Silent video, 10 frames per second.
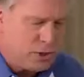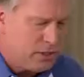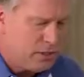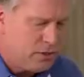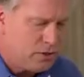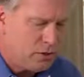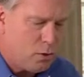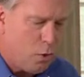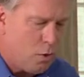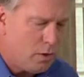cheese,
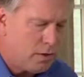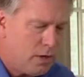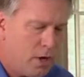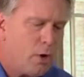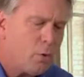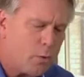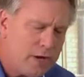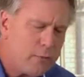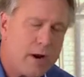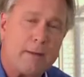corn,
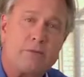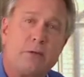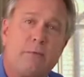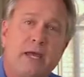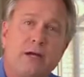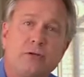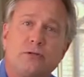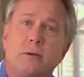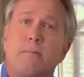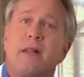red ripe
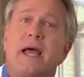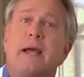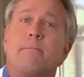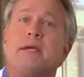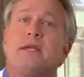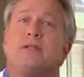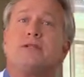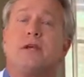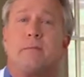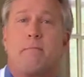tomatoes, black
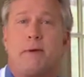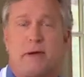beans, and